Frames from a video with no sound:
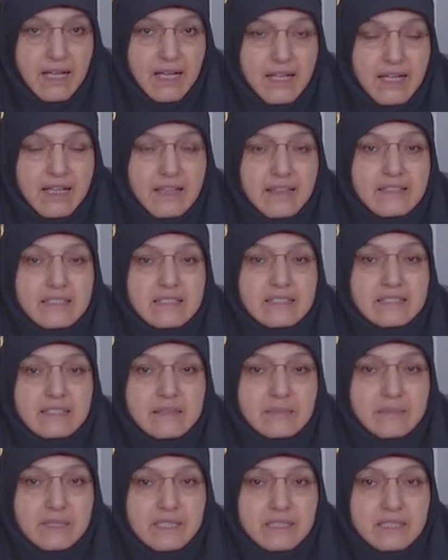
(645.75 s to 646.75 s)
in this
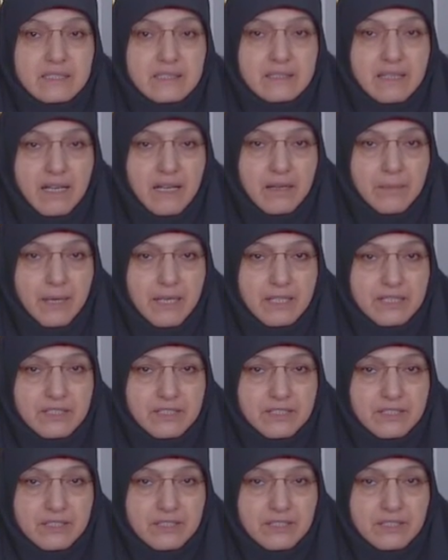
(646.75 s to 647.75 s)
limited
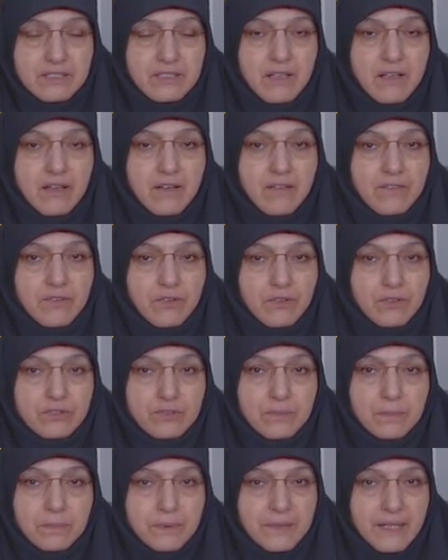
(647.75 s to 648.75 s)
dimension for
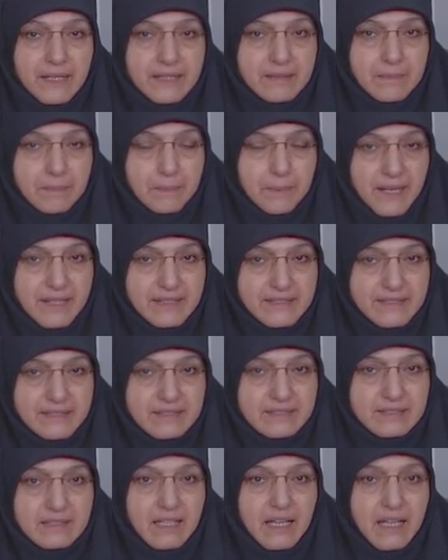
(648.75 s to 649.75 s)
the
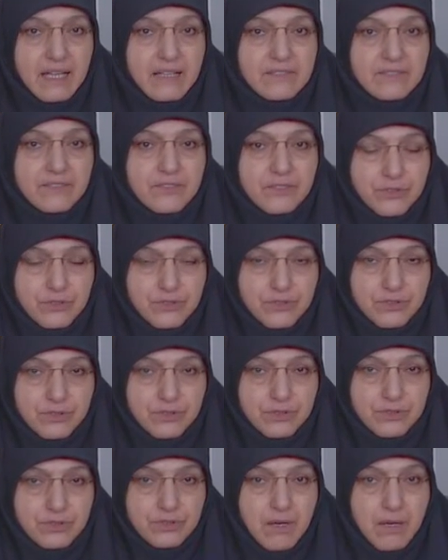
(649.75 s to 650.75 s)
present and
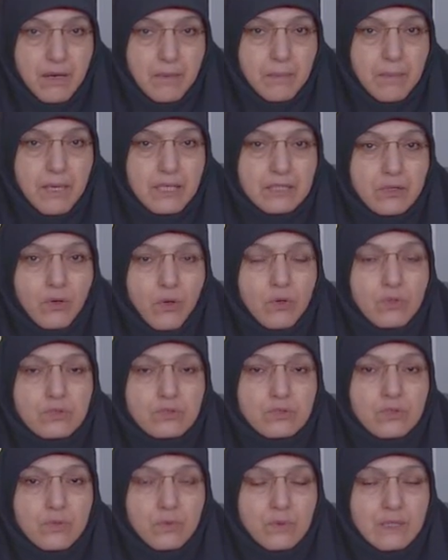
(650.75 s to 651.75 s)
future, but
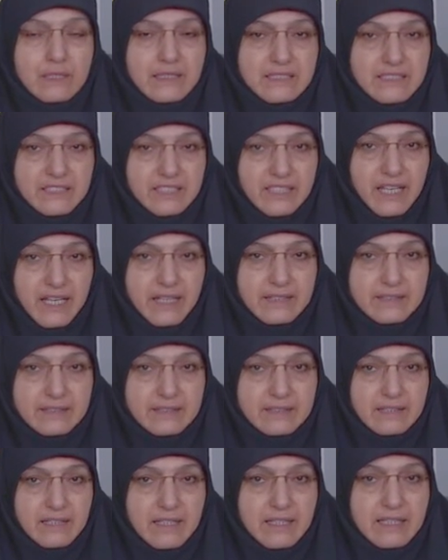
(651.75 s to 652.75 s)
also will
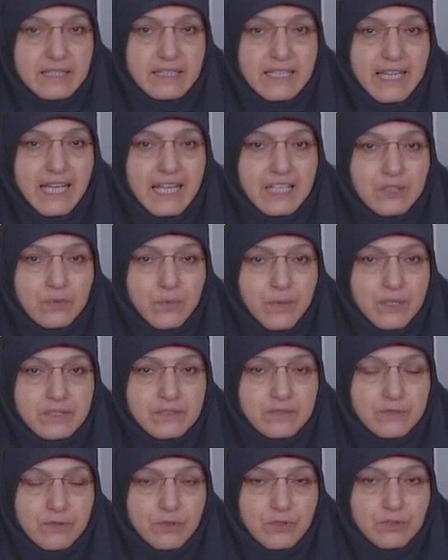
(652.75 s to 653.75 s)
create
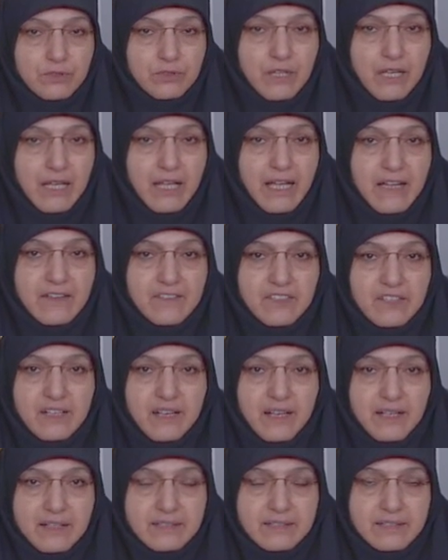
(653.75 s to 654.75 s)
gateways for the
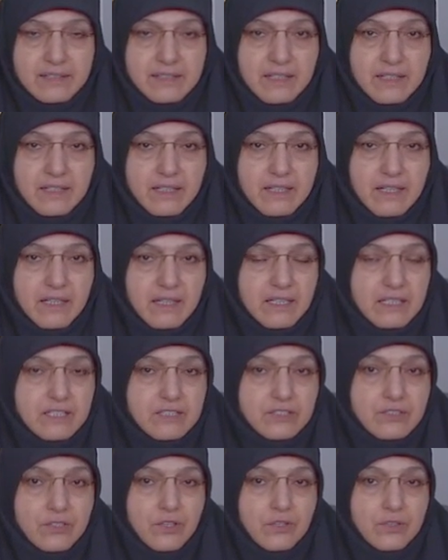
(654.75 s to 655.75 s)
everlasting
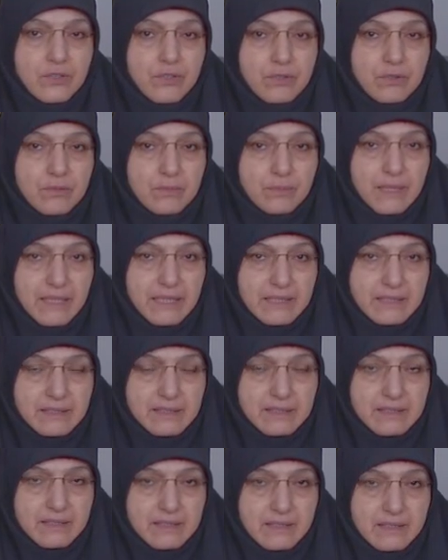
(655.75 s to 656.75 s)
eternal
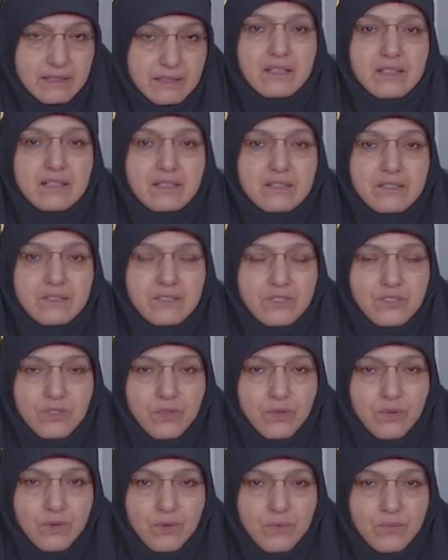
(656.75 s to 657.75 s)
bliss.
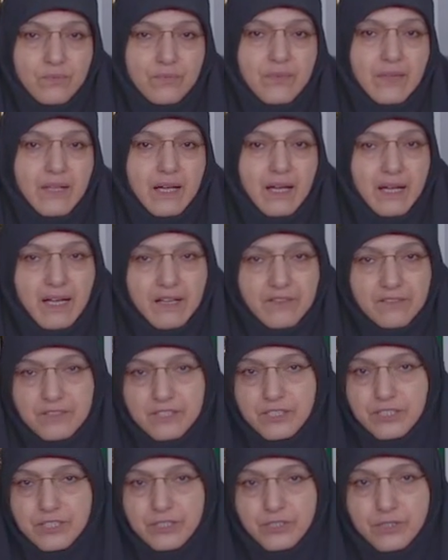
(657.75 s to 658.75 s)
So, I
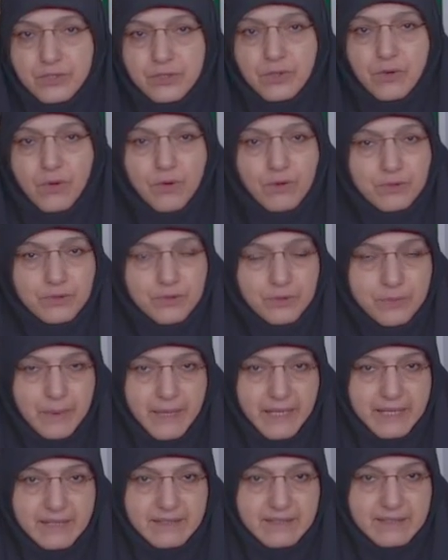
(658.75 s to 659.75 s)
wish you all the
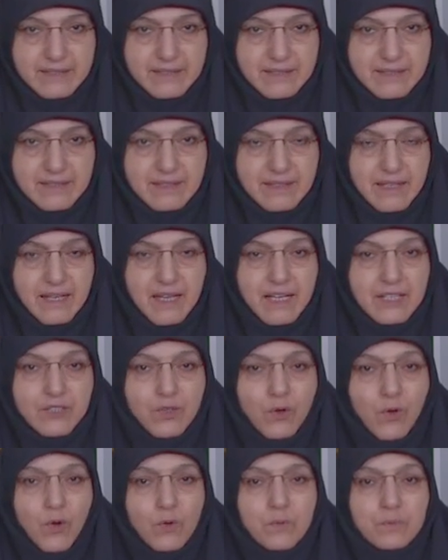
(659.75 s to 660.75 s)
best and
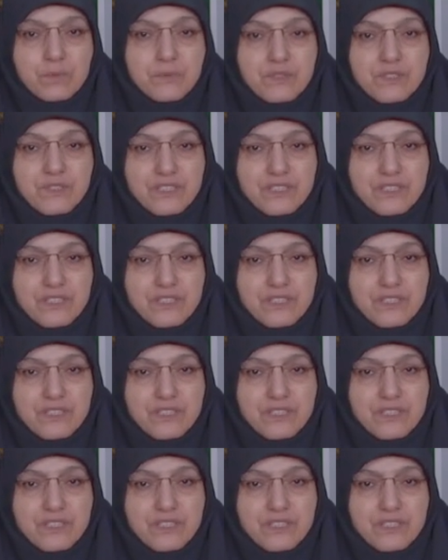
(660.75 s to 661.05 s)
hope to